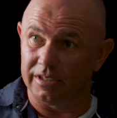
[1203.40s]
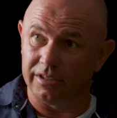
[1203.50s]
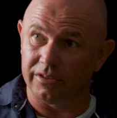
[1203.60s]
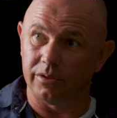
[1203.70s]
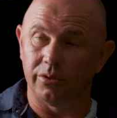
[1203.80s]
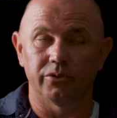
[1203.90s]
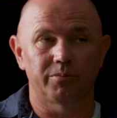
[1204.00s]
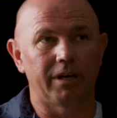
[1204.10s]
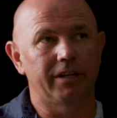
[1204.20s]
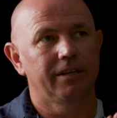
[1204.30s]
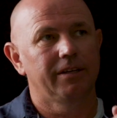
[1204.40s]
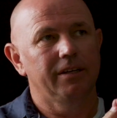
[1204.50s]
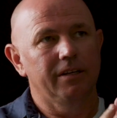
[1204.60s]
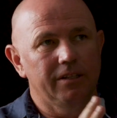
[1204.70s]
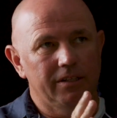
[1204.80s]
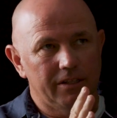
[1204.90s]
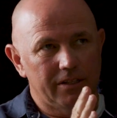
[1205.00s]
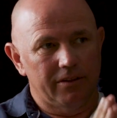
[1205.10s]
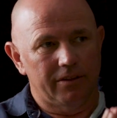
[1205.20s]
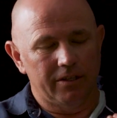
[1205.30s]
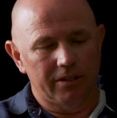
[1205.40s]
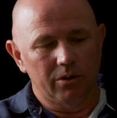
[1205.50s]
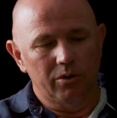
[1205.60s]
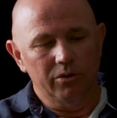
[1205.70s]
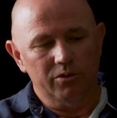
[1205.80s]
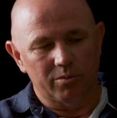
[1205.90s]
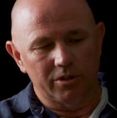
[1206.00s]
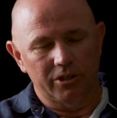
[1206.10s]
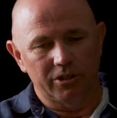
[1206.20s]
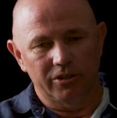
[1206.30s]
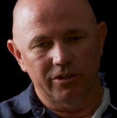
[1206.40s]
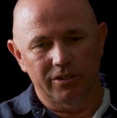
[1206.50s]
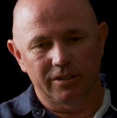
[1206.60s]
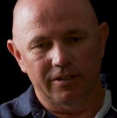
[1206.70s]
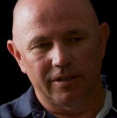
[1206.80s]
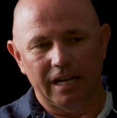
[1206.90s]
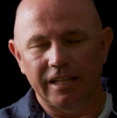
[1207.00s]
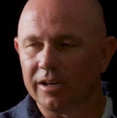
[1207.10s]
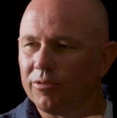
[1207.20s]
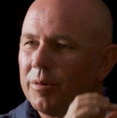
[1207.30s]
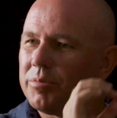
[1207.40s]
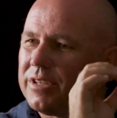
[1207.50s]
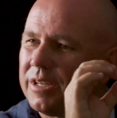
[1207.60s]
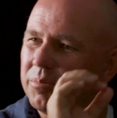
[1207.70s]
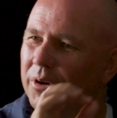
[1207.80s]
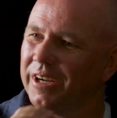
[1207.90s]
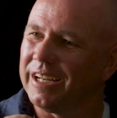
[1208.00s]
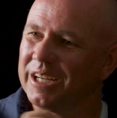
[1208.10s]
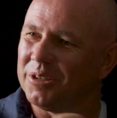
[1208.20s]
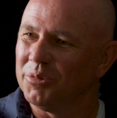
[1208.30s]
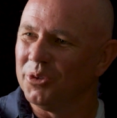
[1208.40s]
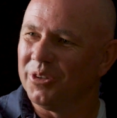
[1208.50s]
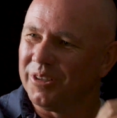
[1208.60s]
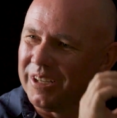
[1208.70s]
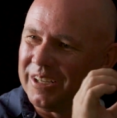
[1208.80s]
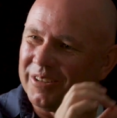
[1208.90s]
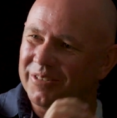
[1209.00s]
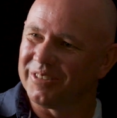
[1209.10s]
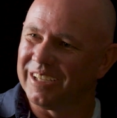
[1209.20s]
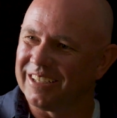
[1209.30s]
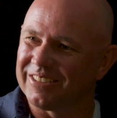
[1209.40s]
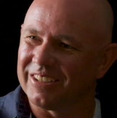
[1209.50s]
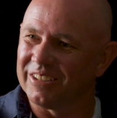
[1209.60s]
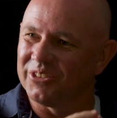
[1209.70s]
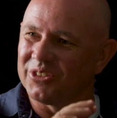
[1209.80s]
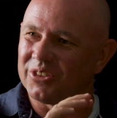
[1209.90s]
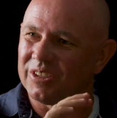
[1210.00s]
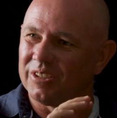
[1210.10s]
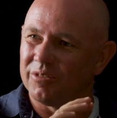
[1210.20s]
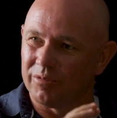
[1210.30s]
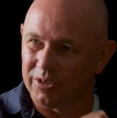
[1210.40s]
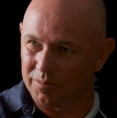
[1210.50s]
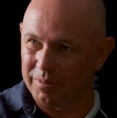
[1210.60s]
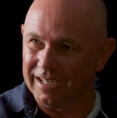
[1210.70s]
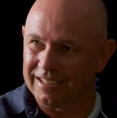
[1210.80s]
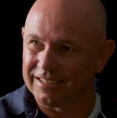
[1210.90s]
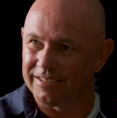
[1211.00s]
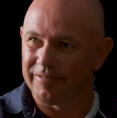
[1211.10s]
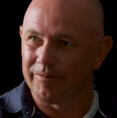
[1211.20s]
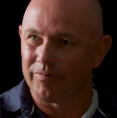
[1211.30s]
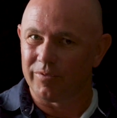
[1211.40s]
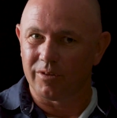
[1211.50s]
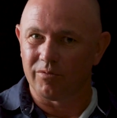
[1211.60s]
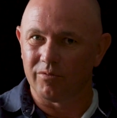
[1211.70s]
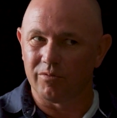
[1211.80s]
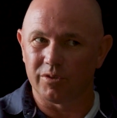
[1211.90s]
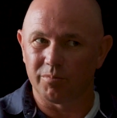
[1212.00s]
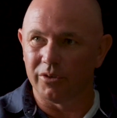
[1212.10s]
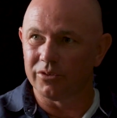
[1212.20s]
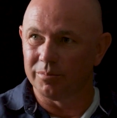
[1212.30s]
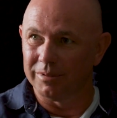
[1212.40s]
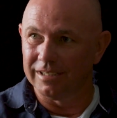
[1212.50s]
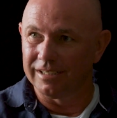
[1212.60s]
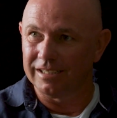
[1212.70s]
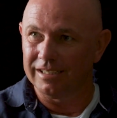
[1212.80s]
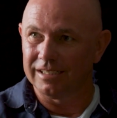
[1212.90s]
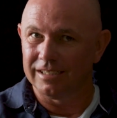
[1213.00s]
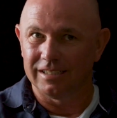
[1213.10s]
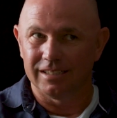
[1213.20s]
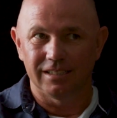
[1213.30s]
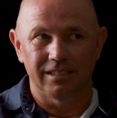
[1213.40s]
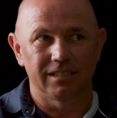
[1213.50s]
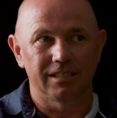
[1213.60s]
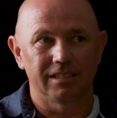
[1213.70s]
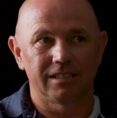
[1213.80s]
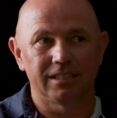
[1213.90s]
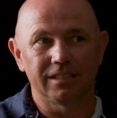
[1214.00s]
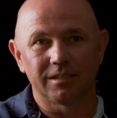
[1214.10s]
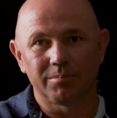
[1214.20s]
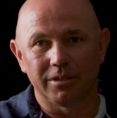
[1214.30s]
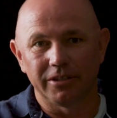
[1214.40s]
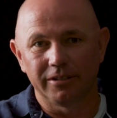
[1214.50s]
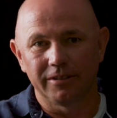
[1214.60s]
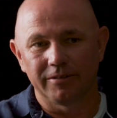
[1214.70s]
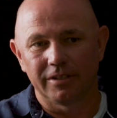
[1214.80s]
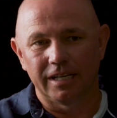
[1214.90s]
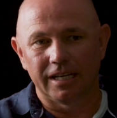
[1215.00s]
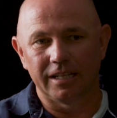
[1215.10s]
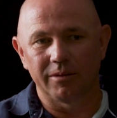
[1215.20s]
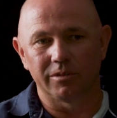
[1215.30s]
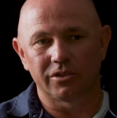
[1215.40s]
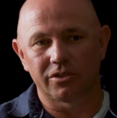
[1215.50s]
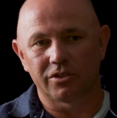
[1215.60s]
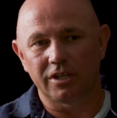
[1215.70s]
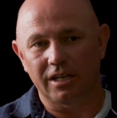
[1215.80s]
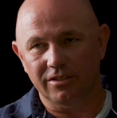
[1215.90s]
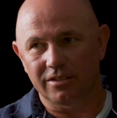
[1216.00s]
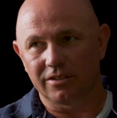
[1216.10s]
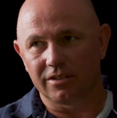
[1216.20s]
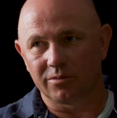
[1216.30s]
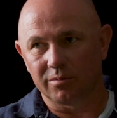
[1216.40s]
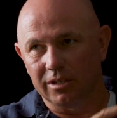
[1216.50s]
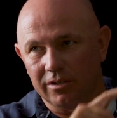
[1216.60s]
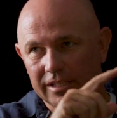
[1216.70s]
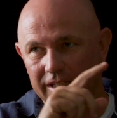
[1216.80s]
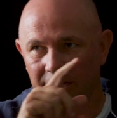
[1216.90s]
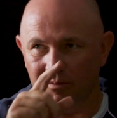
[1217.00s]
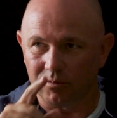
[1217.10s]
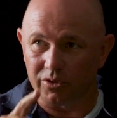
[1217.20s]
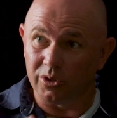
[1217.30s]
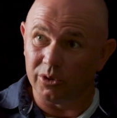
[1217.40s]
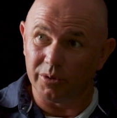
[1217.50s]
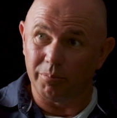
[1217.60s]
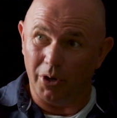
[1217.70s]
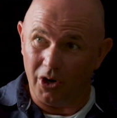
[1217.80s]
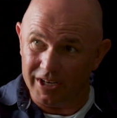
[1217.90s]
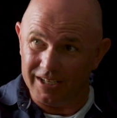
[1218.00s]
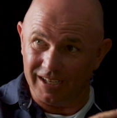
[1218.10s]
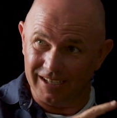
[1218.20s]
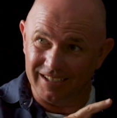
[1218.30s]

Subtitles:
those laws. But the laws were, and they were represented by an animal. I don't know if, so there was respect, responsibility, discipline, and there was justice as well. And that was called a binder.